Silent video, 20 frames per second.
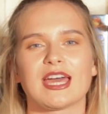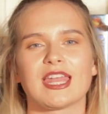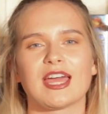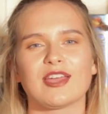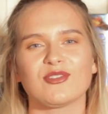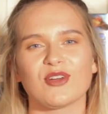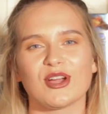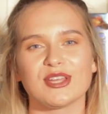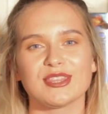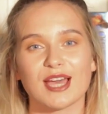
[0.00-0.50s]
and
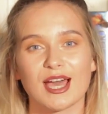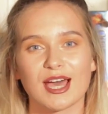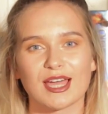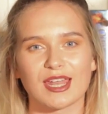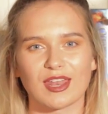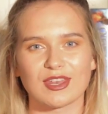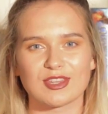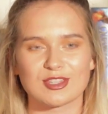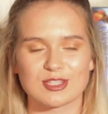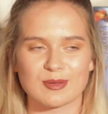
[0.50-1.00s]
I find
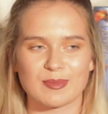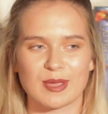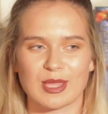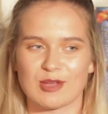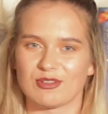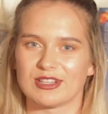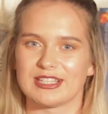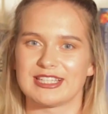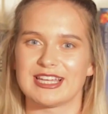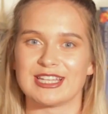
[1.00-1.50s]
that to
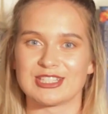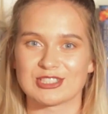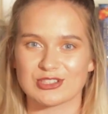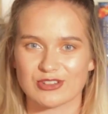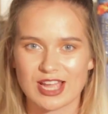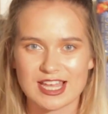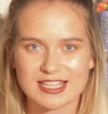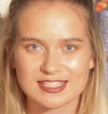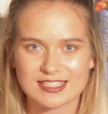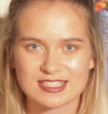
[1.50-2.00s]
be really
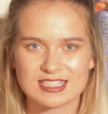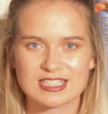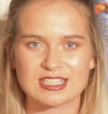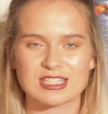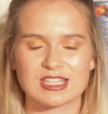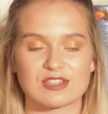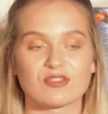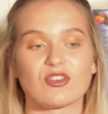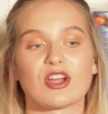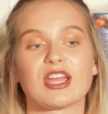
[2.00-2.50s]
interesting.
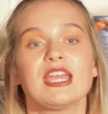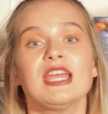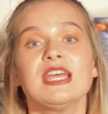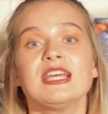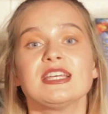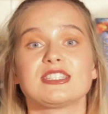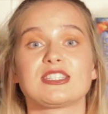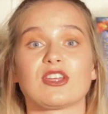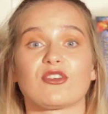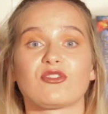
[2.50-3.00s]
It's very
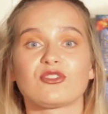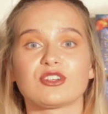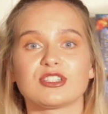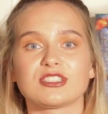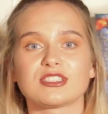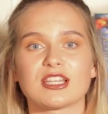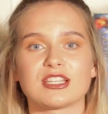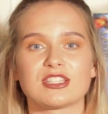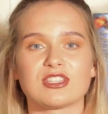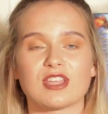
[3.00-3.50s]

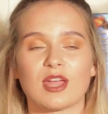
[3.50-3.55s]
different.